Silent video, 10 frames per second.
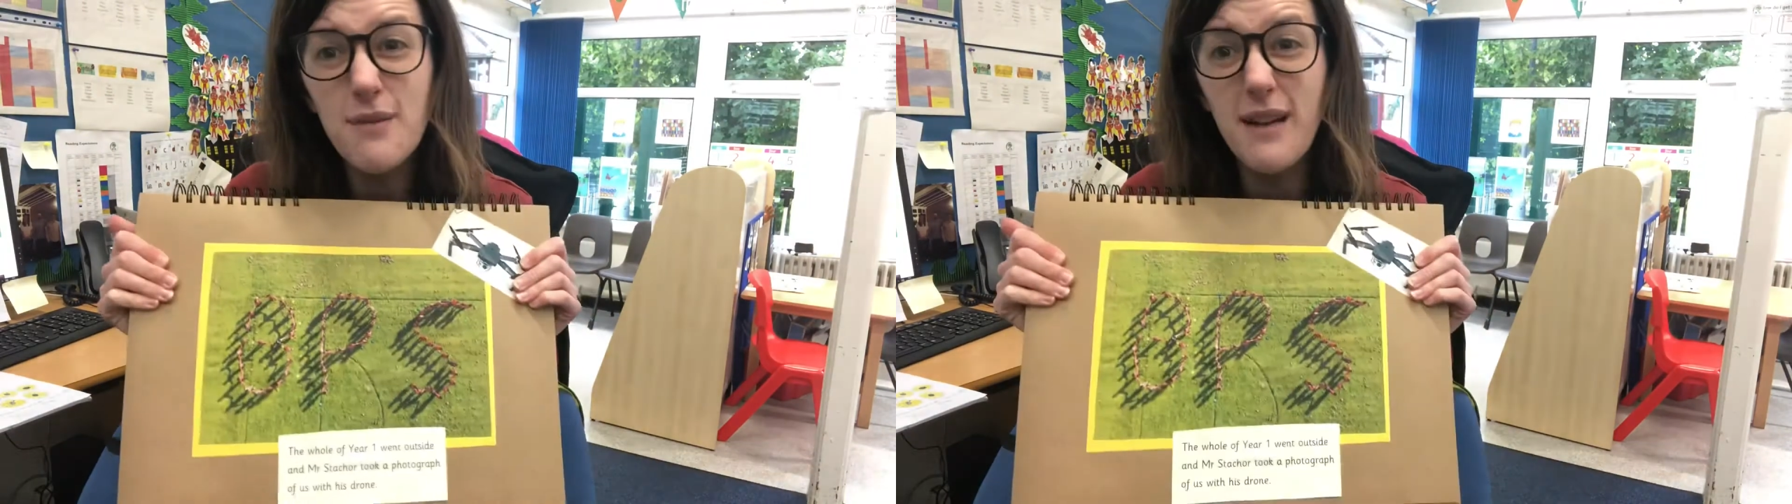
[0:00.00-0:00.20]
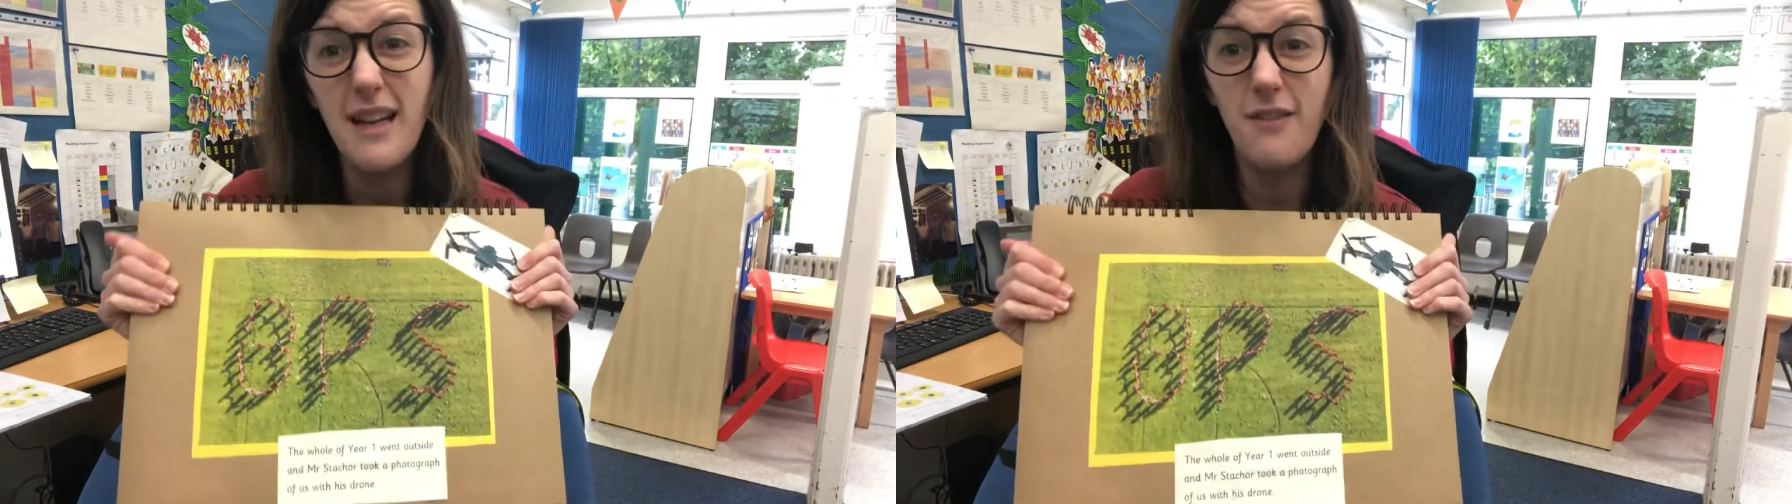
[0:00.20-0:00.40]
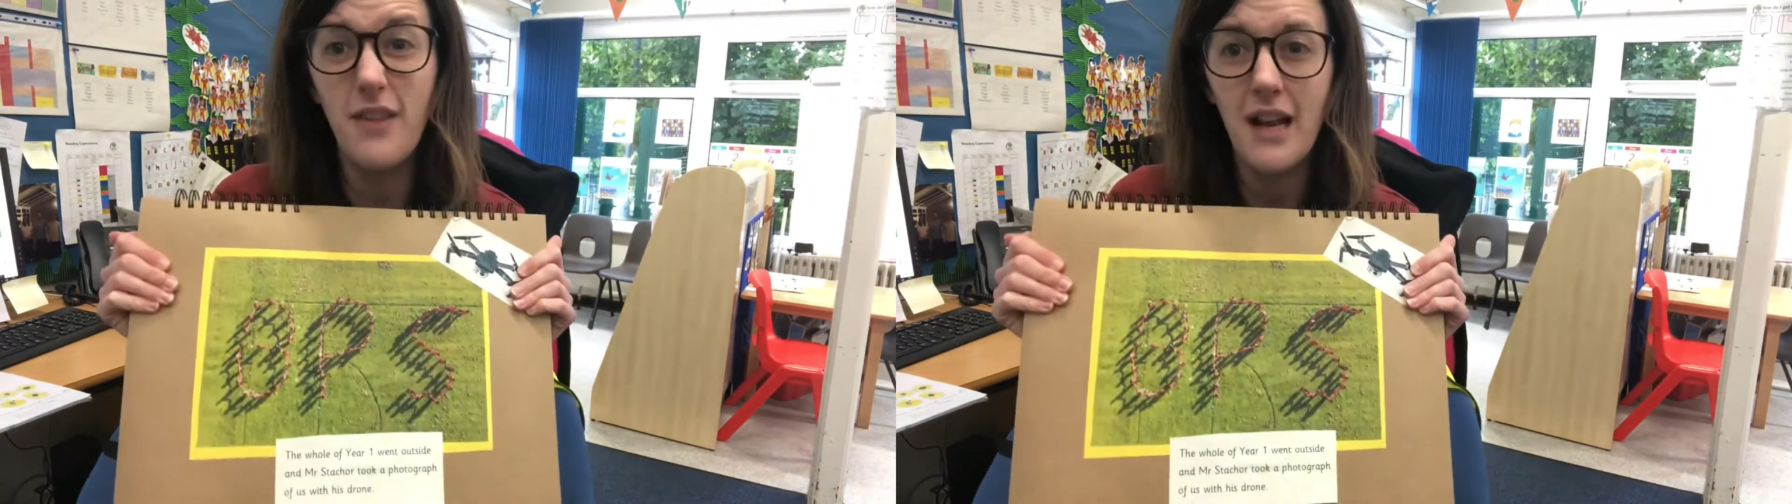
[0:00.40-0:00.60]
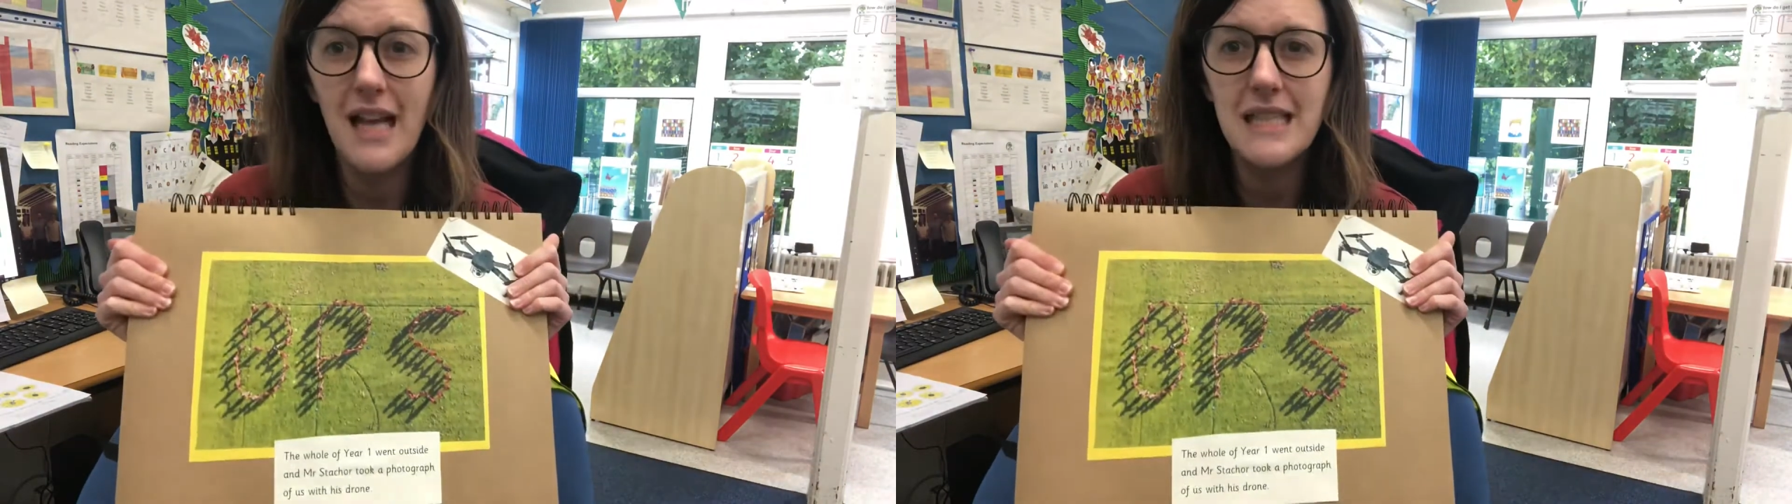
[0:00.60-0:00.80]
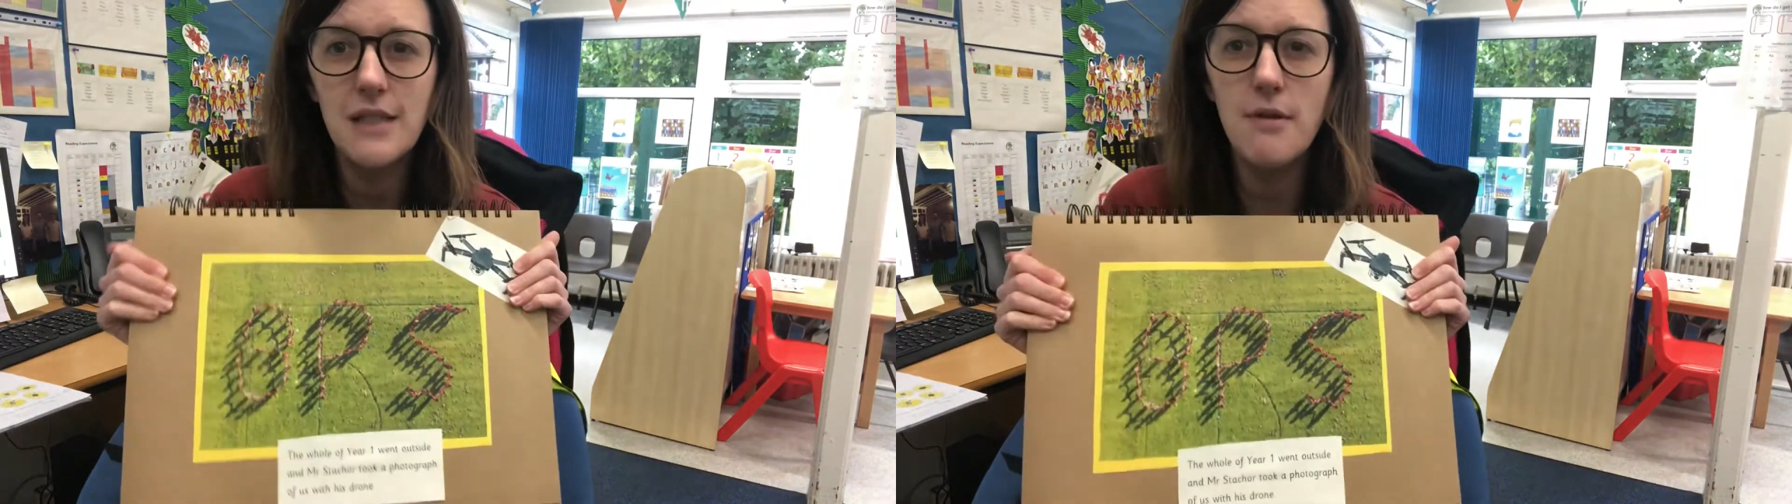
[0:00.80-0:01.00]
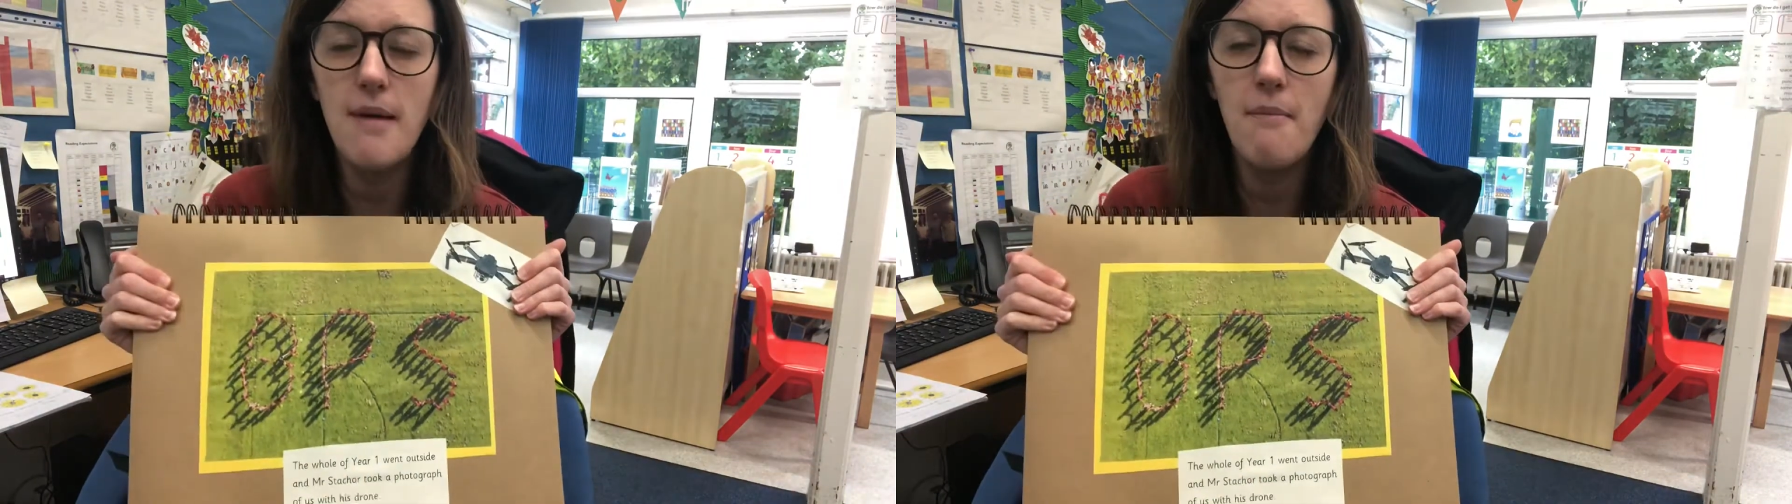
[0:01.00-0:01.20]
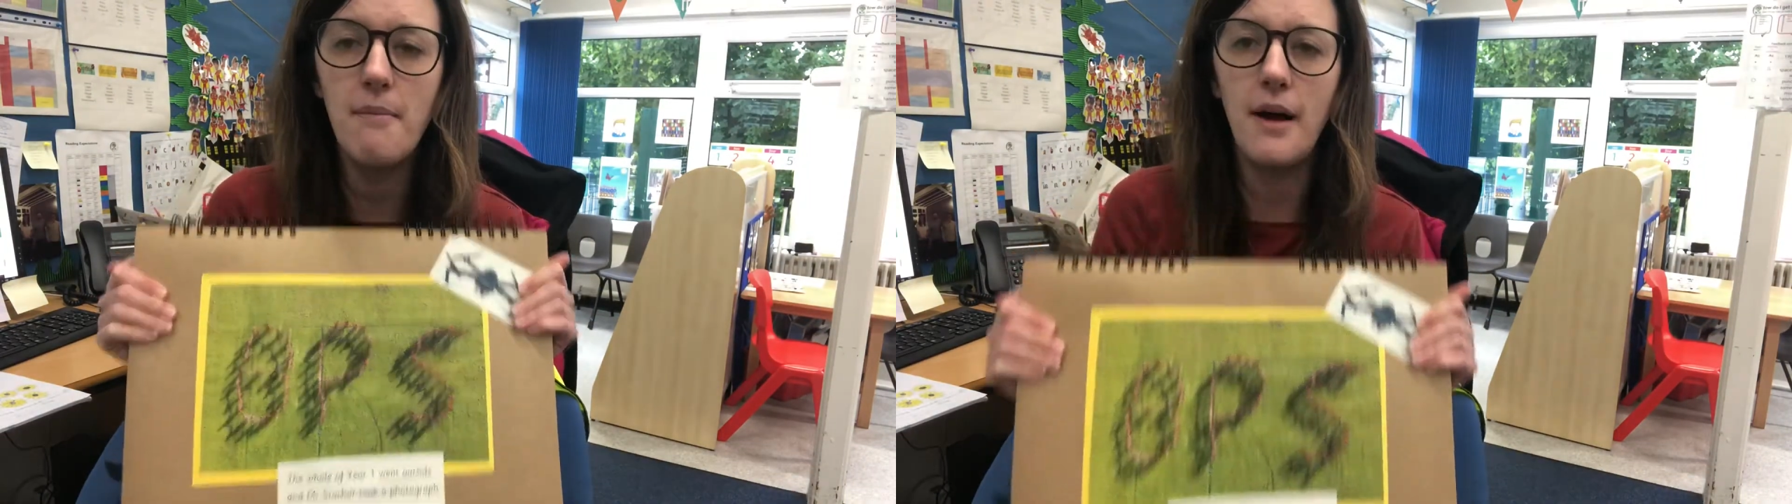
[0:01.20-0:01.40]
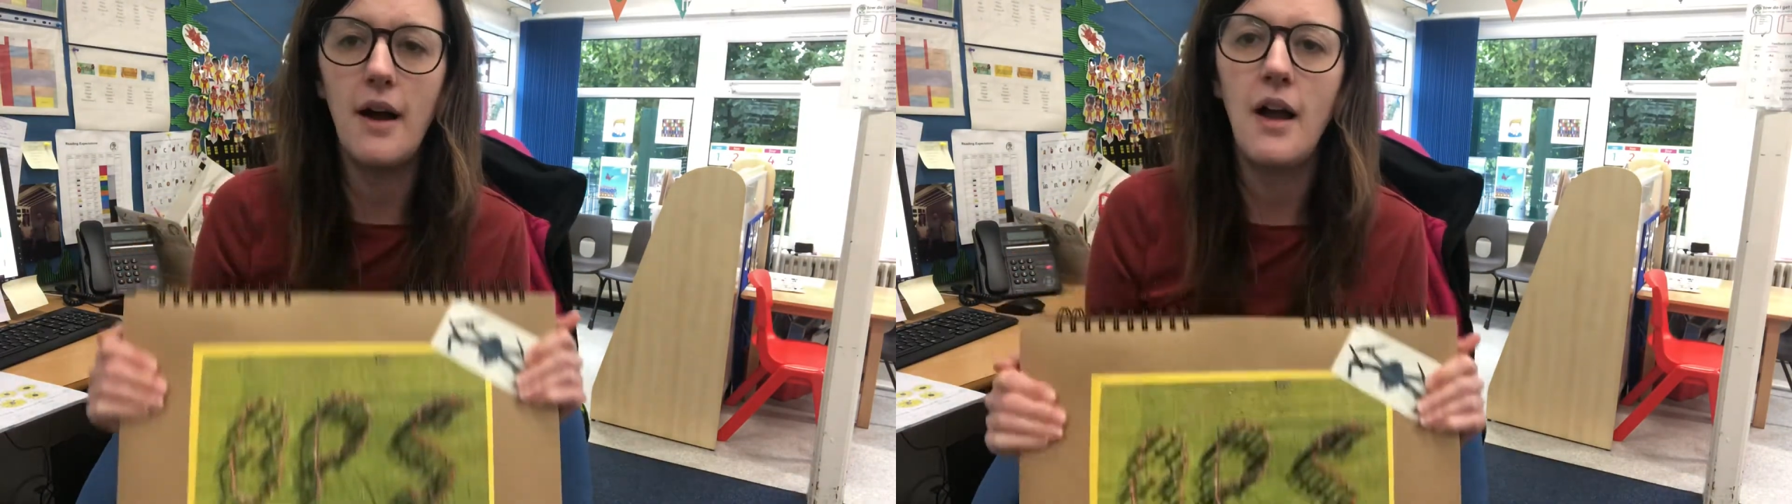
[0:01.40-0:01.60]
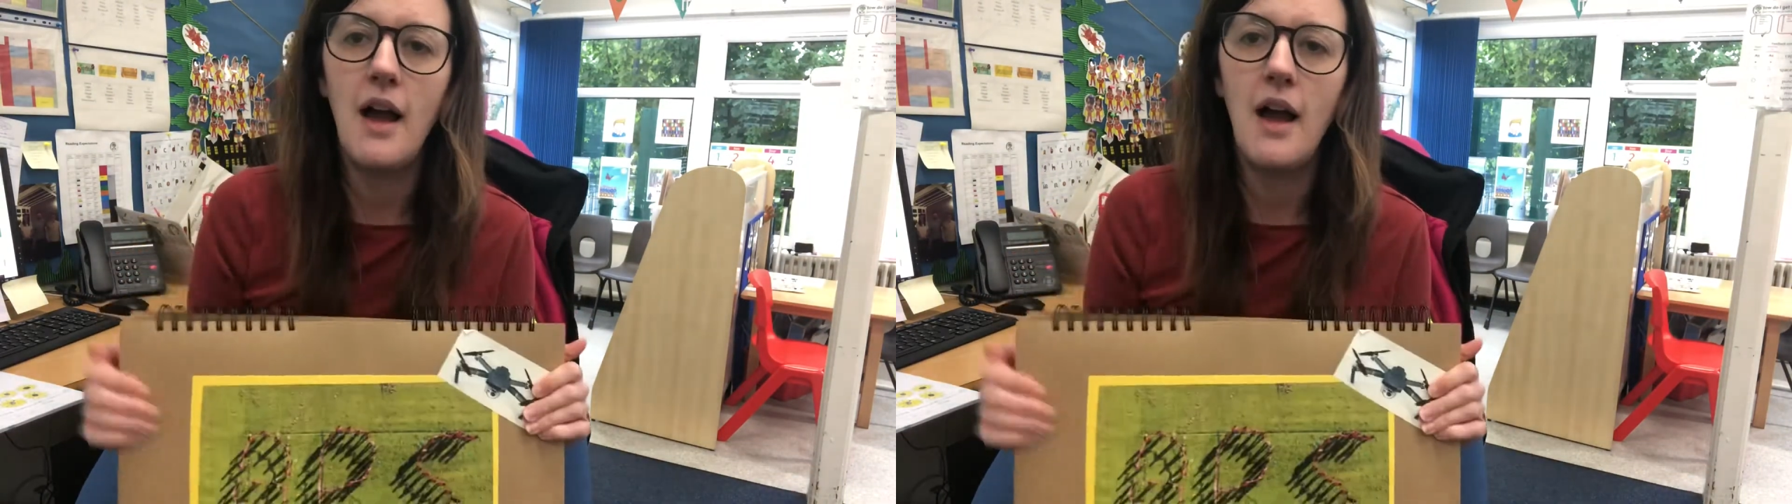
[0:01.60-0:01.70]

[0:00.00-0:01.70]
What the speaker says: really for the class to remember,